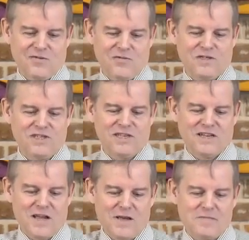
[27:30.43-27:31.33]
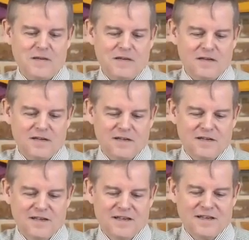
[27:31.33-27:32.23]
which says that I am,
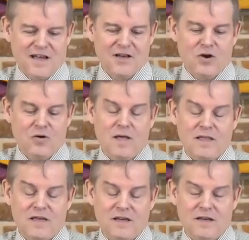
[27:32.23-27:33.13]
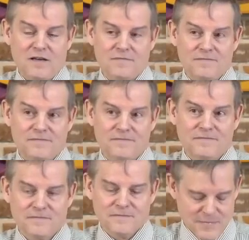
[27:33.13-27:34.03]
I go by the uh,
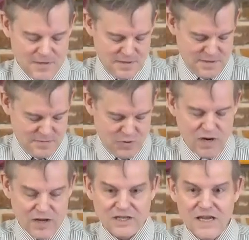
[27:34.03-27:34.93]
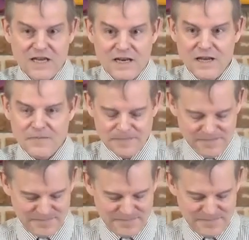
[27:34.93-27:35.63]
pronouns he and him.